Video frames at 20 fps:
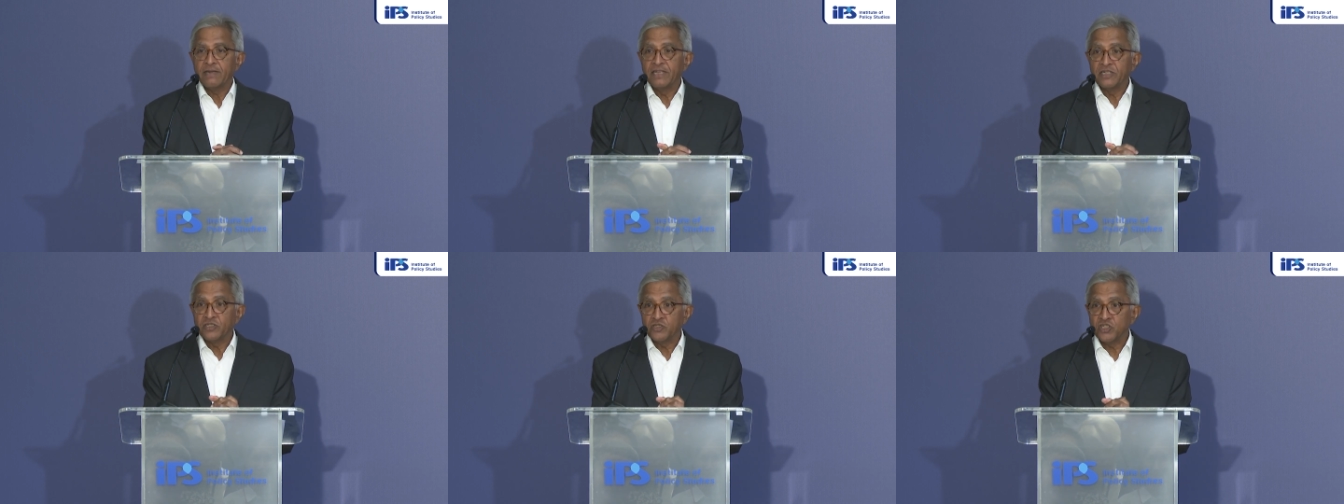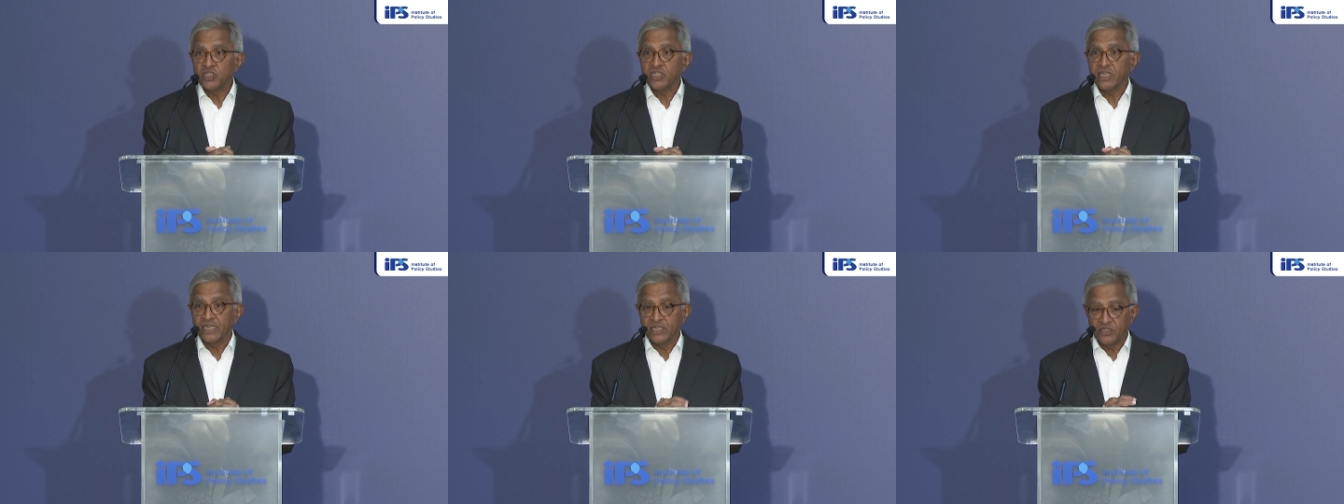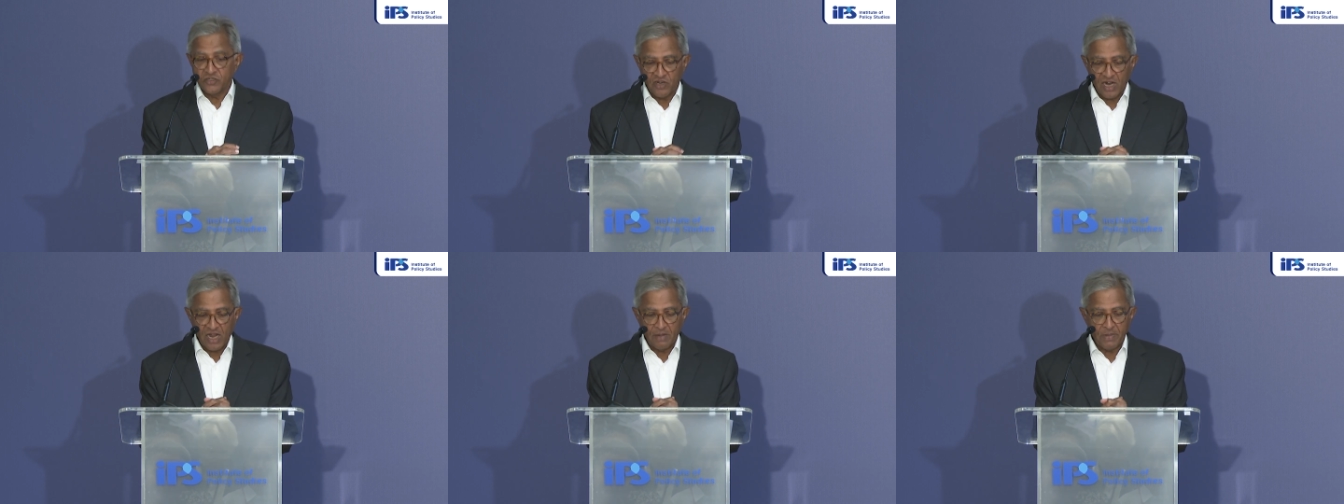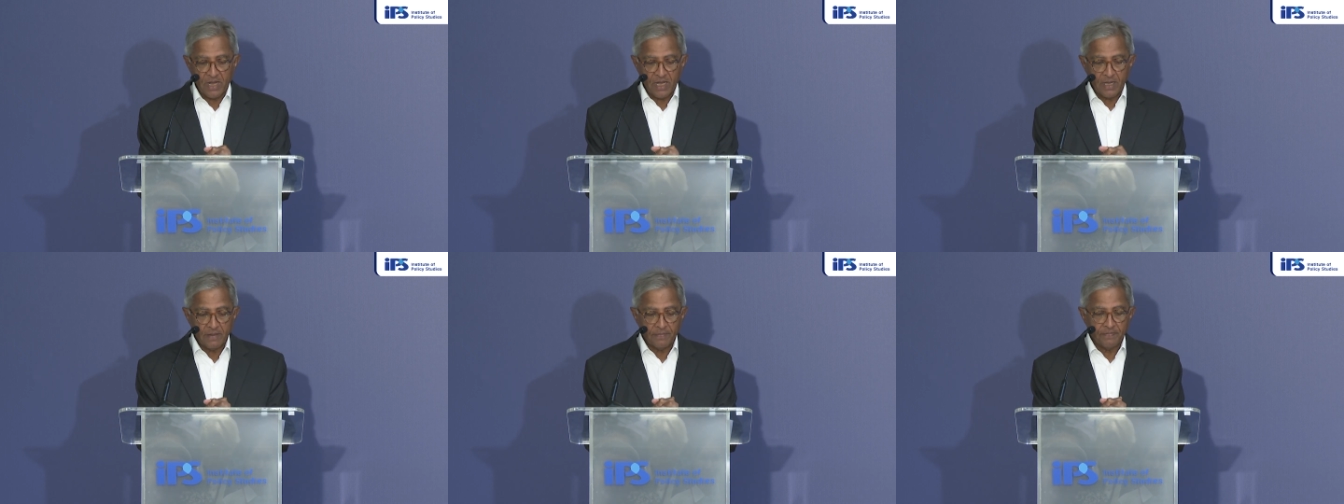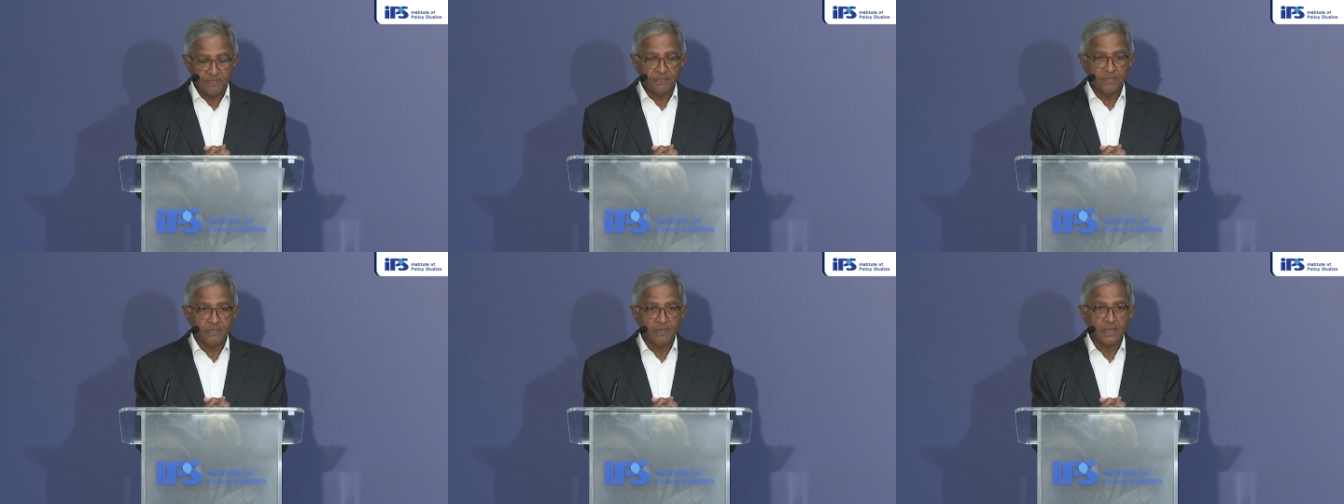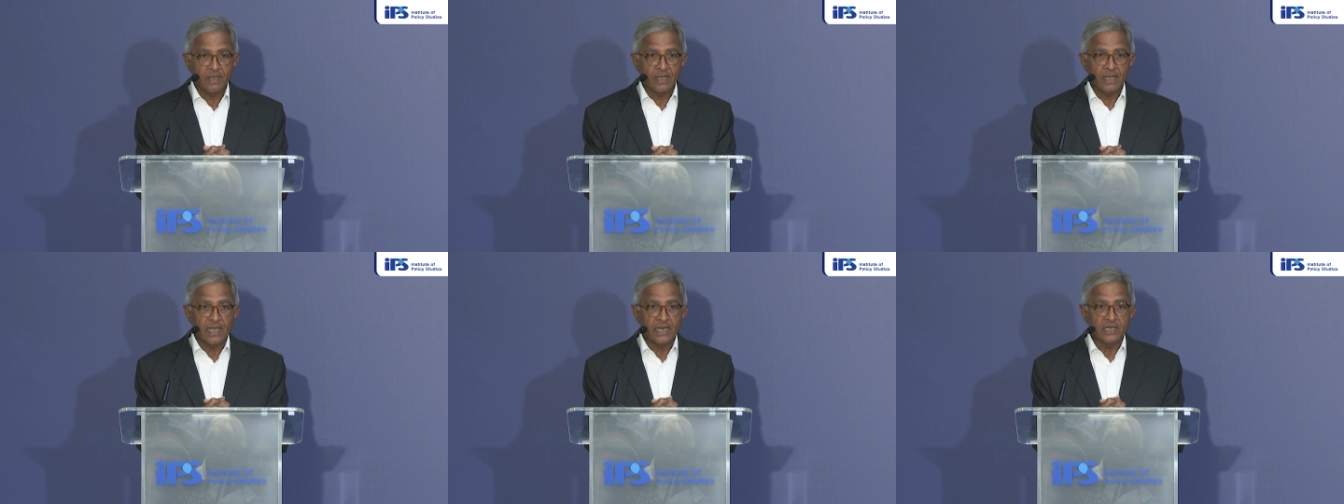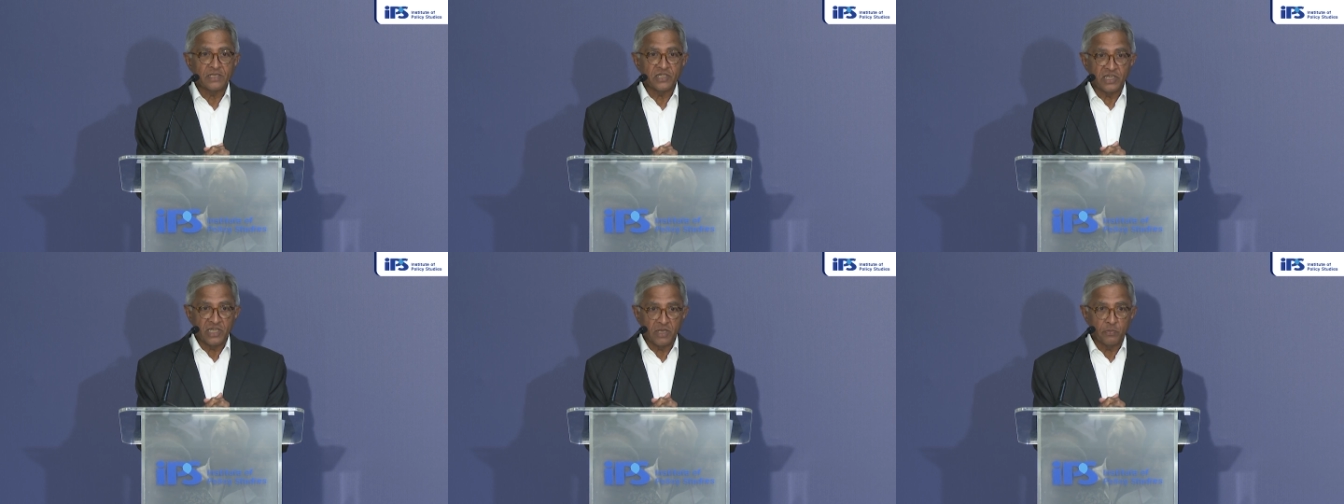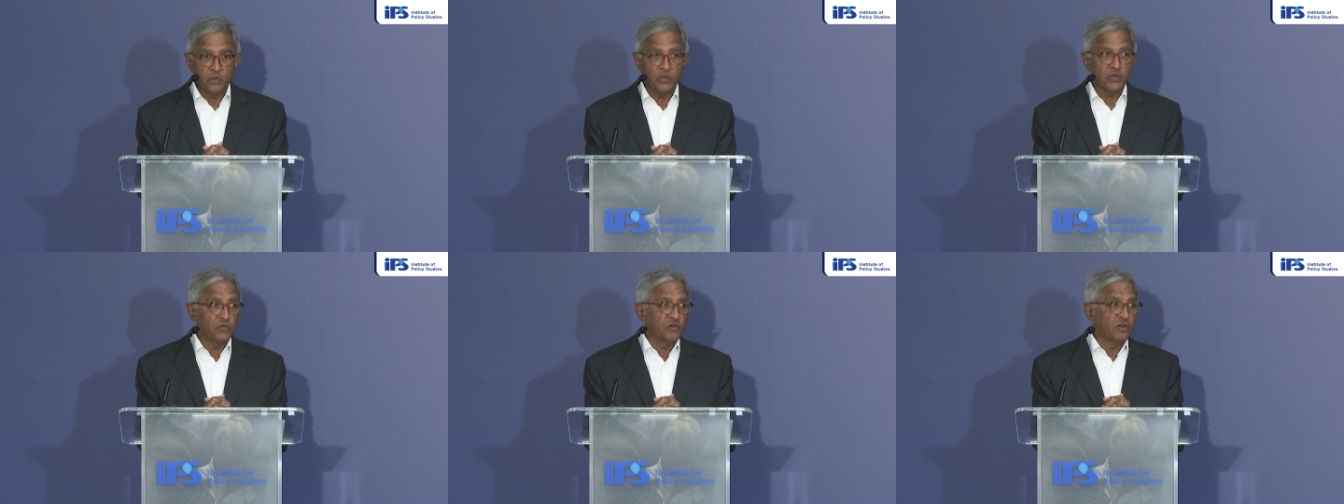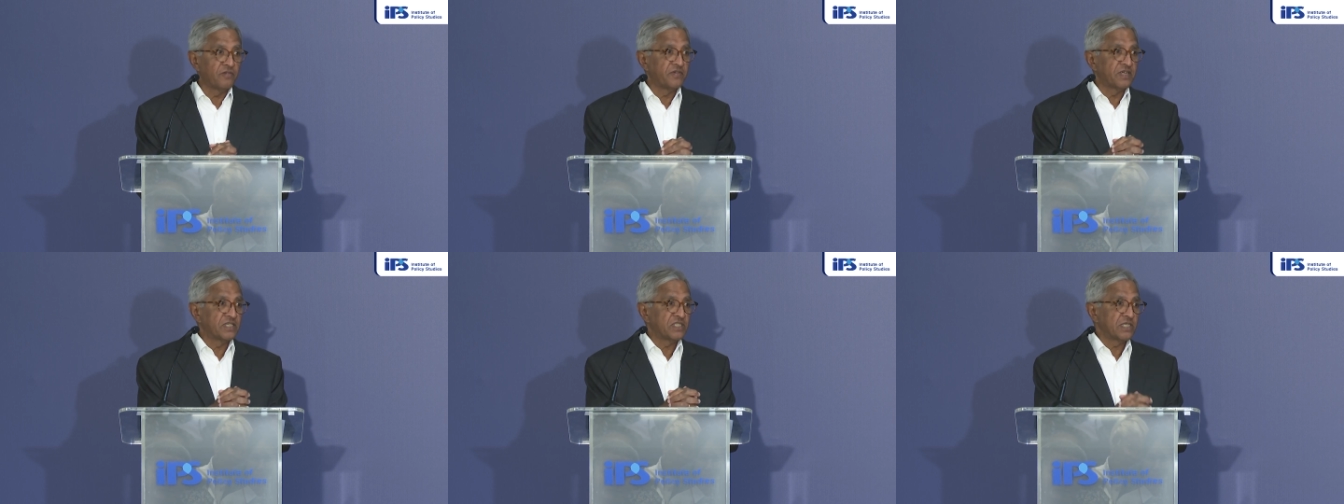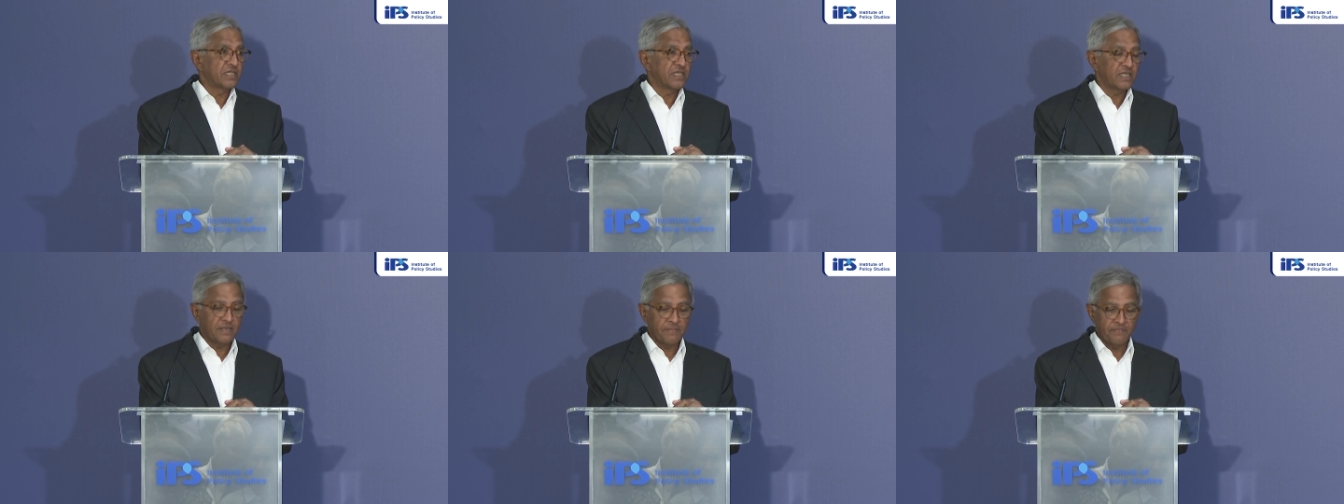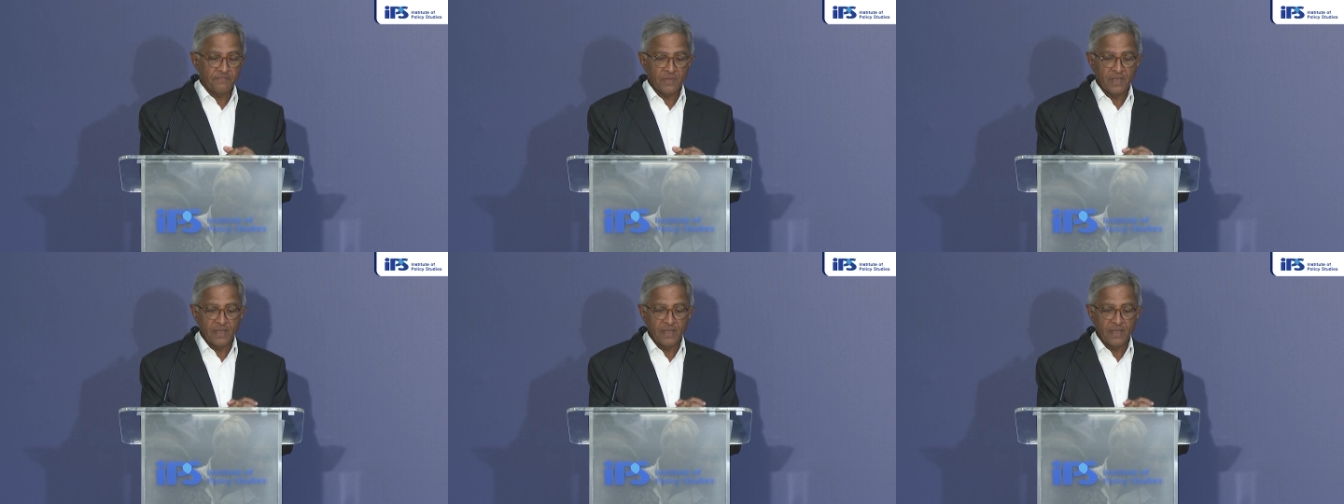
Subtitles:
literature and drama at Singapore University,